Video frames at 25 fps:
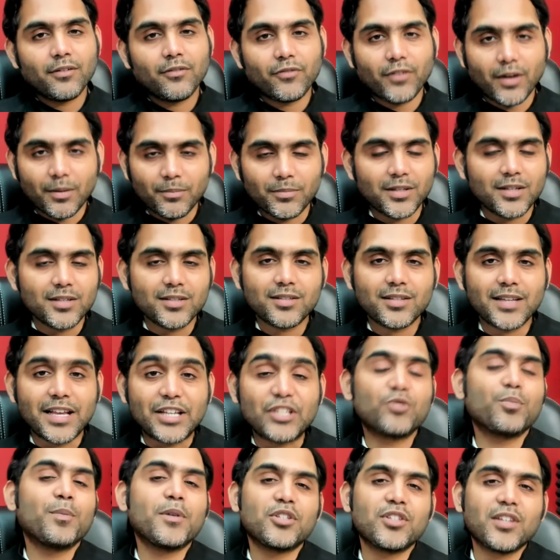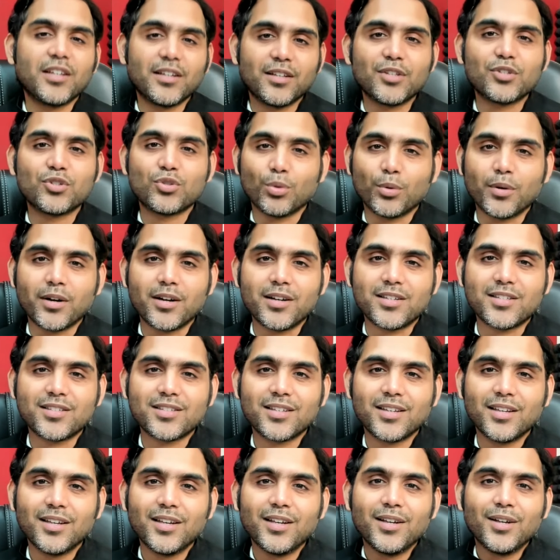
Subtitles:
from this, especially the students